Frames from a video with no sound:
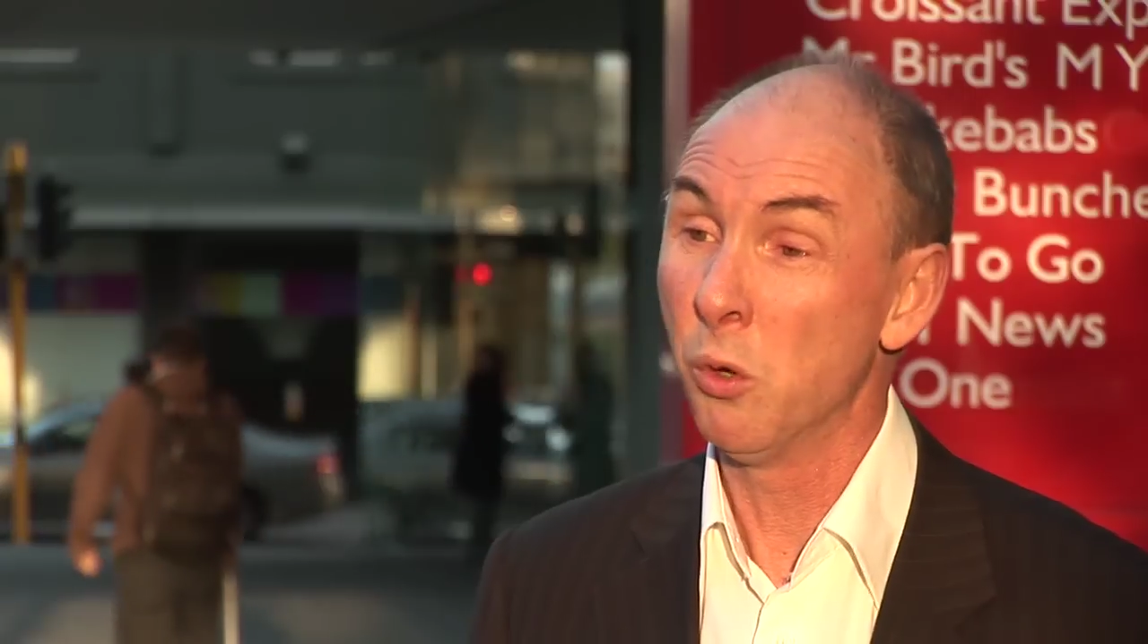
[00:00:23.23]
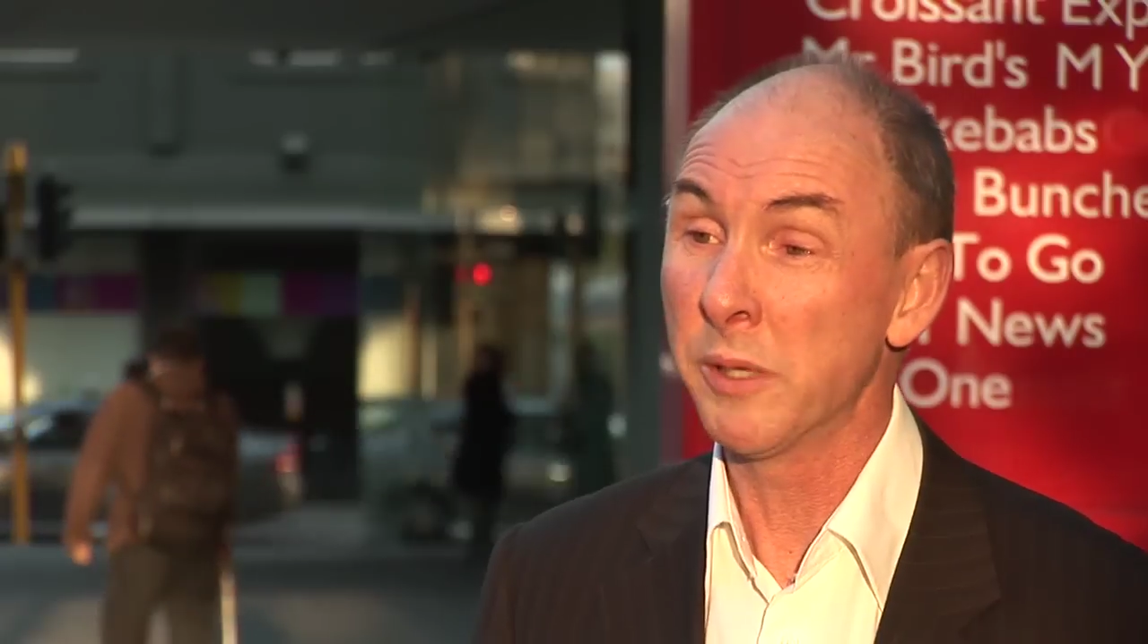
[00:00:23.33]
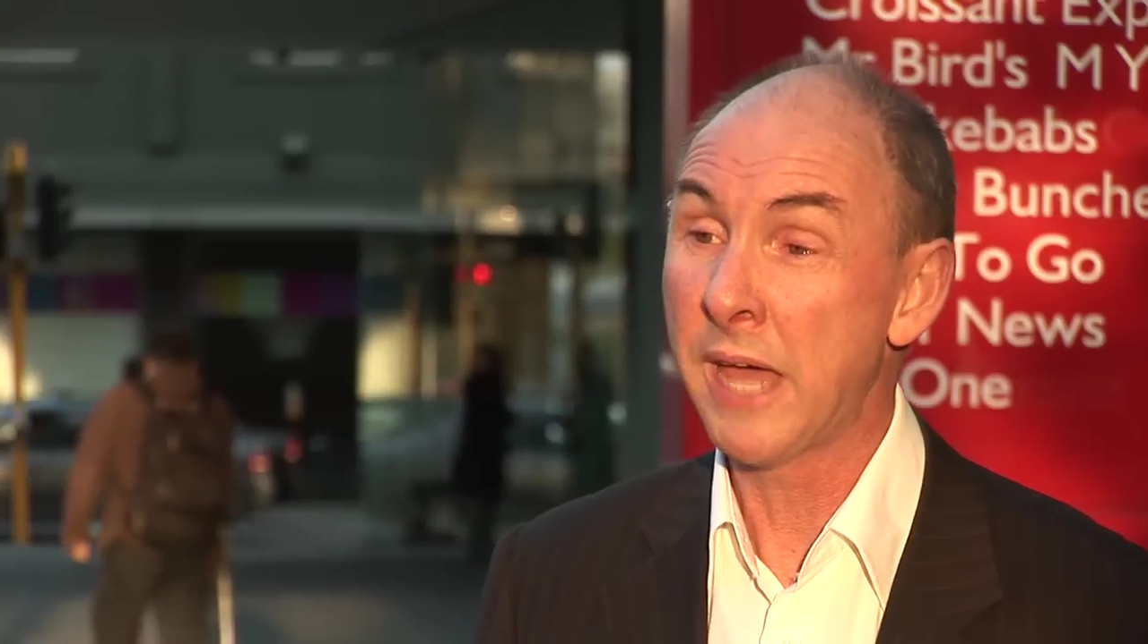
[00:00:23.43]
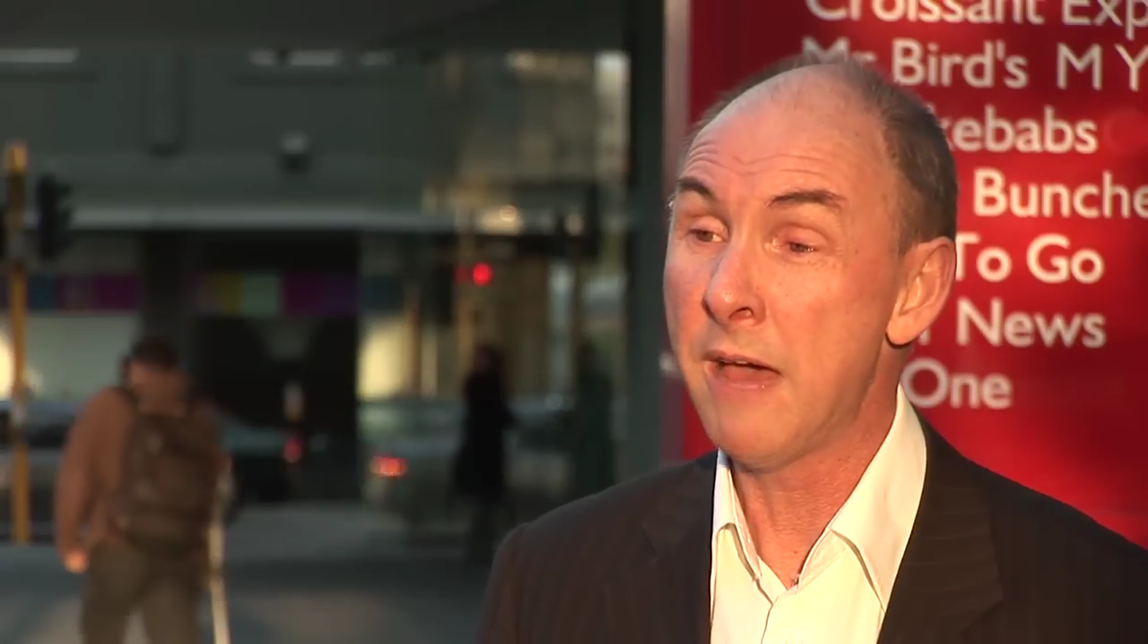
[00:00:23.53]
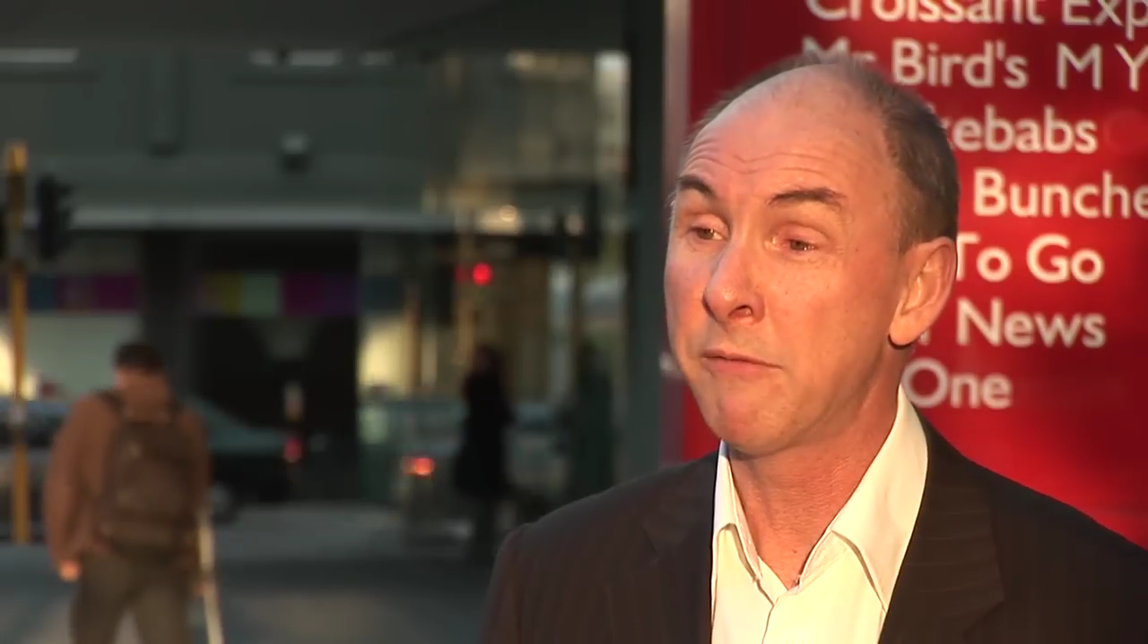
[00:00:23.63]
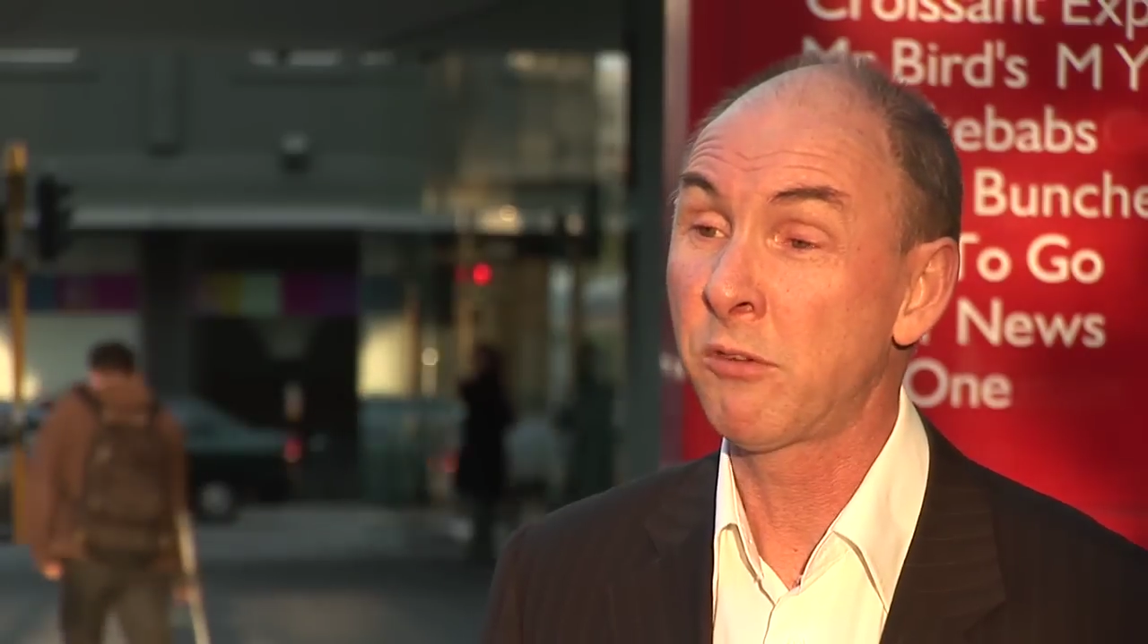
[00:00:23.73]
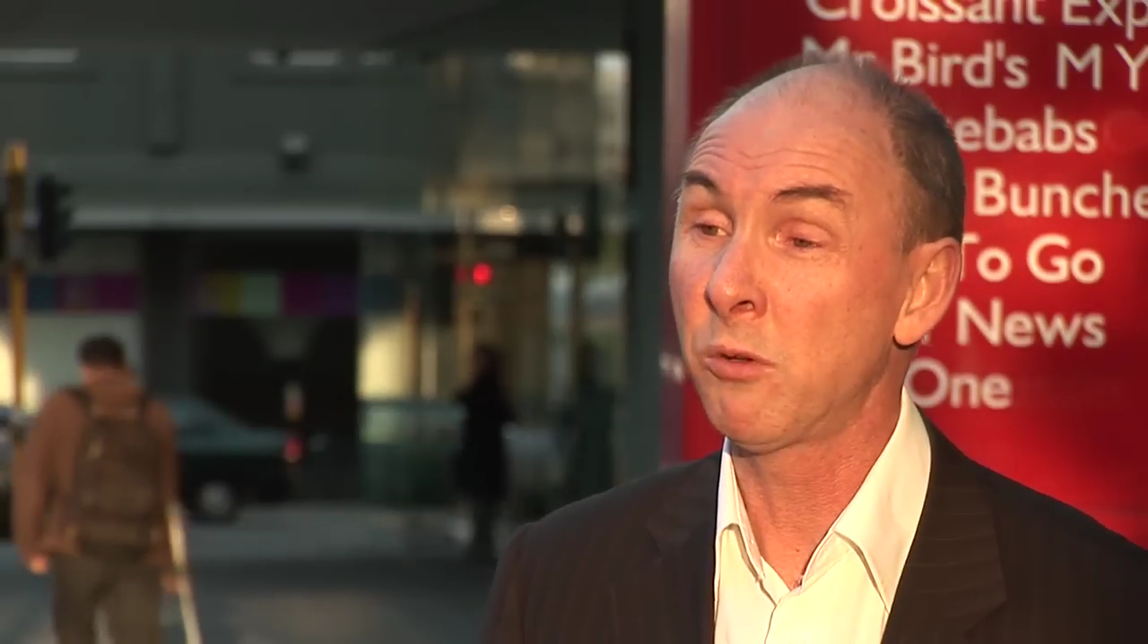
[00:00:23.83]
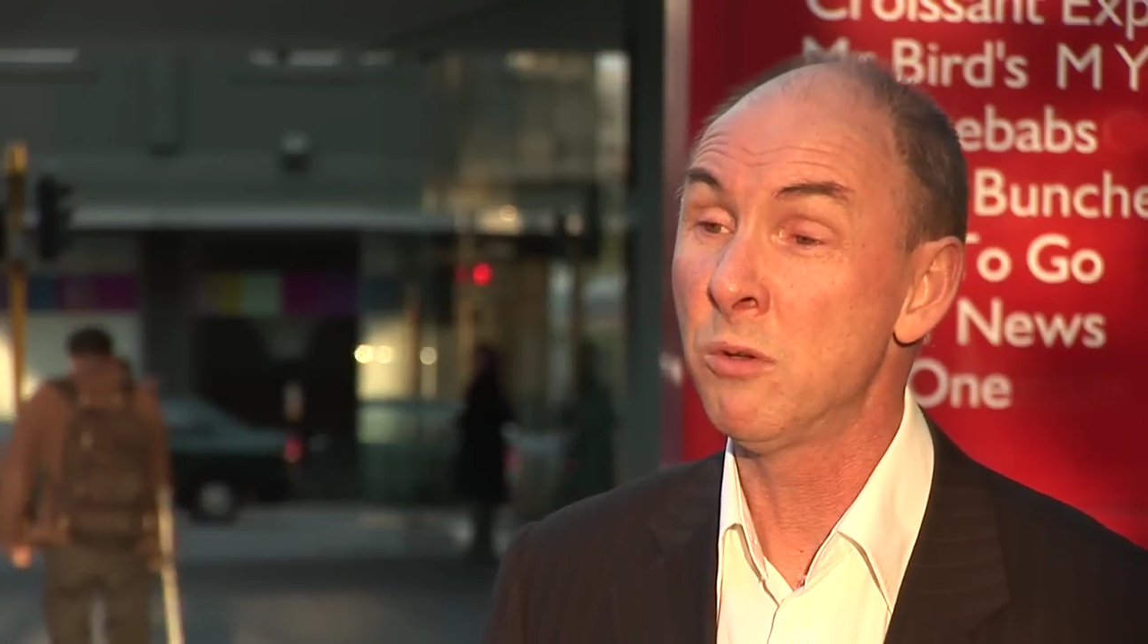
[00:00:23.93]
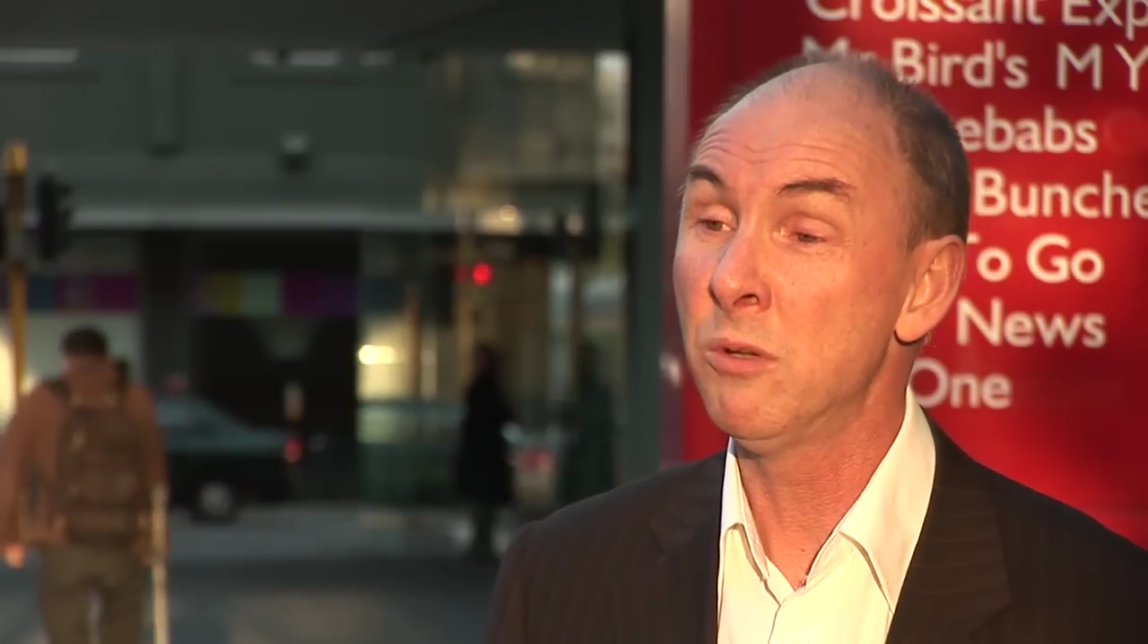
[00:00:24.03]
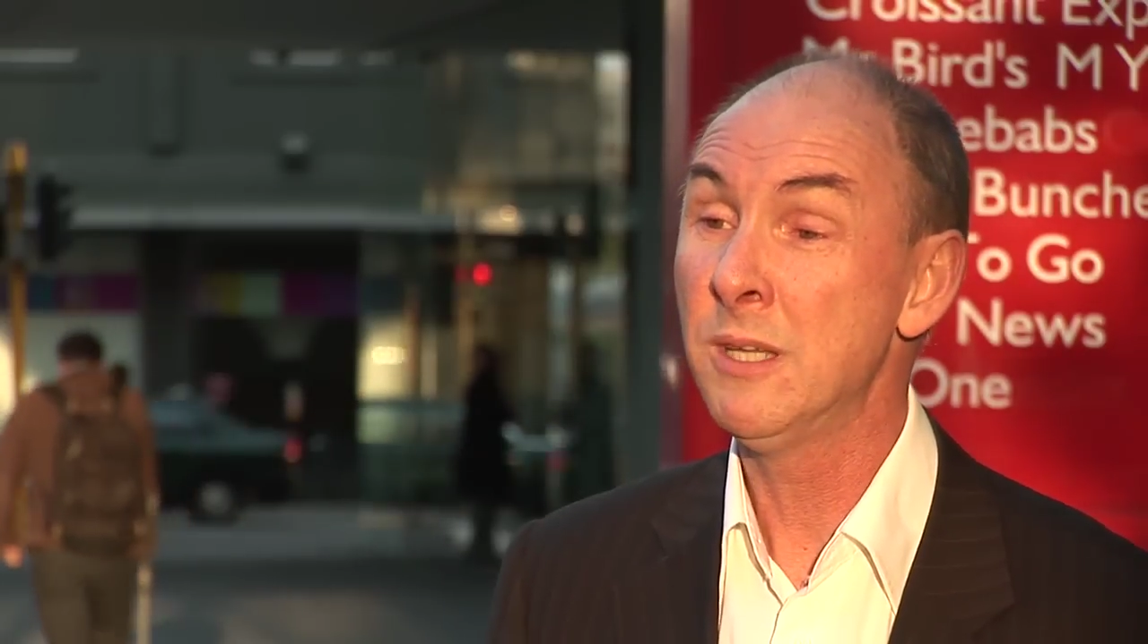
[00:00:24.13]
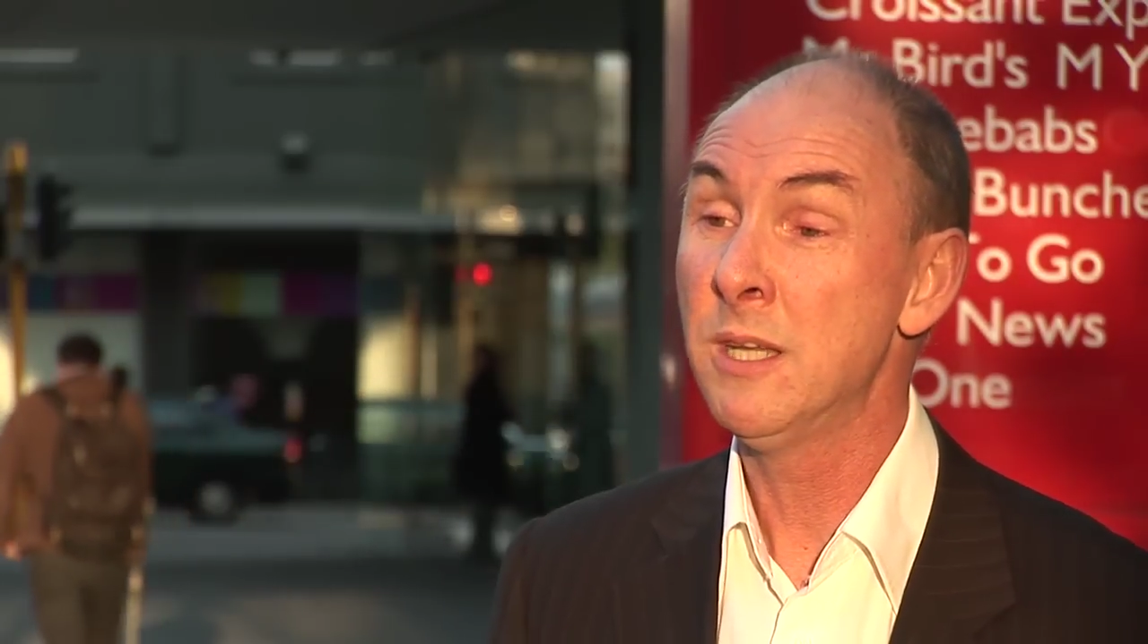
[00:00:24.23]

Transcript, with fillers: normally have to